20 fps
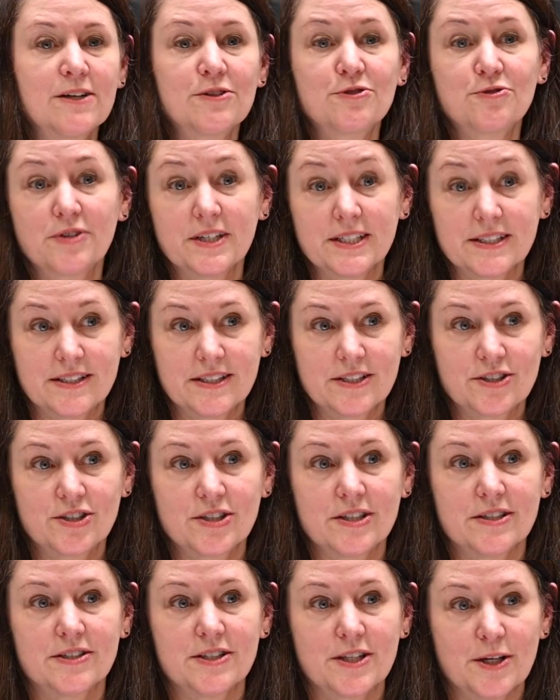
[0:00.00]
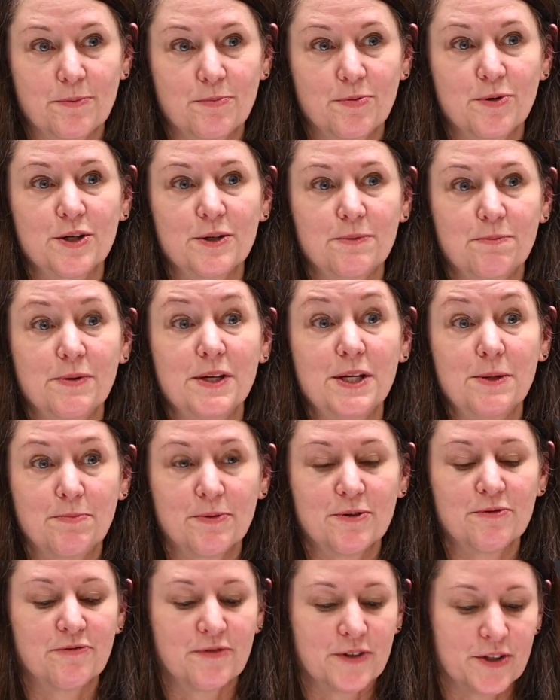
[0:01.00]
Transitions that put
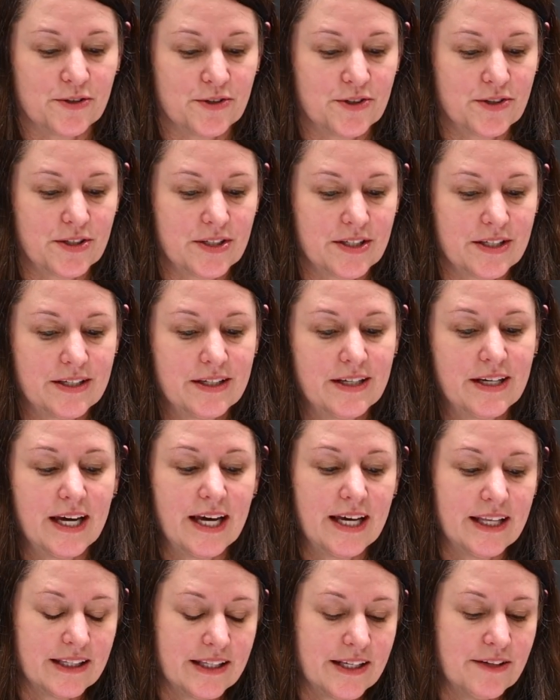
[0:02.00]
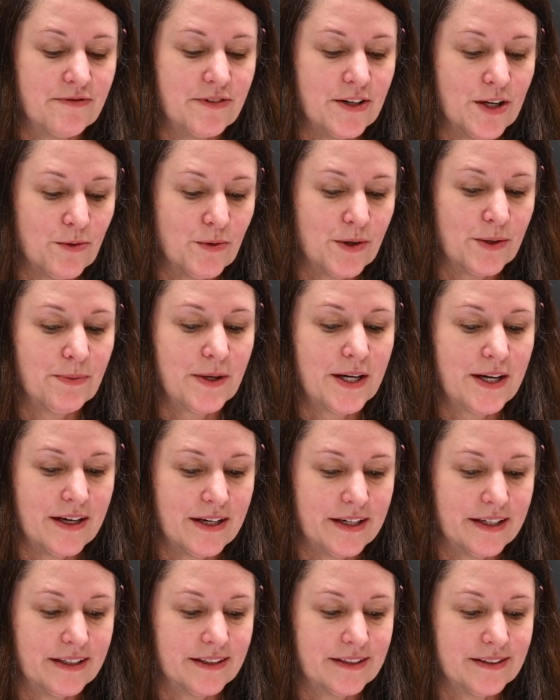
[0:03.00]
people first and leave no one
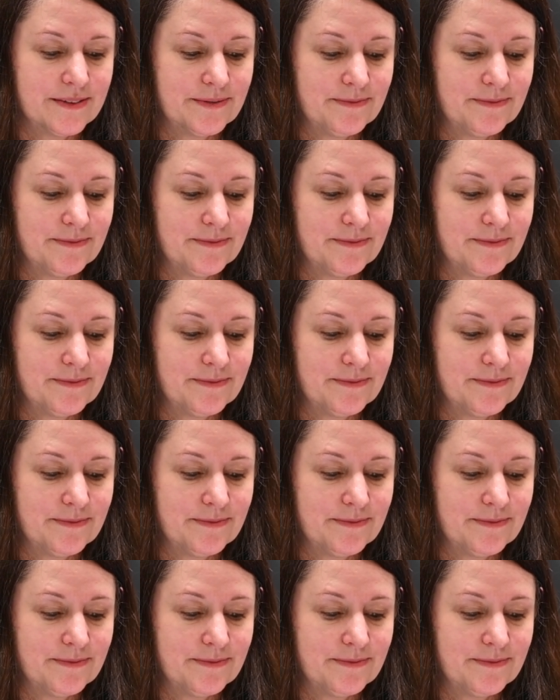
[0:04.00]
behind.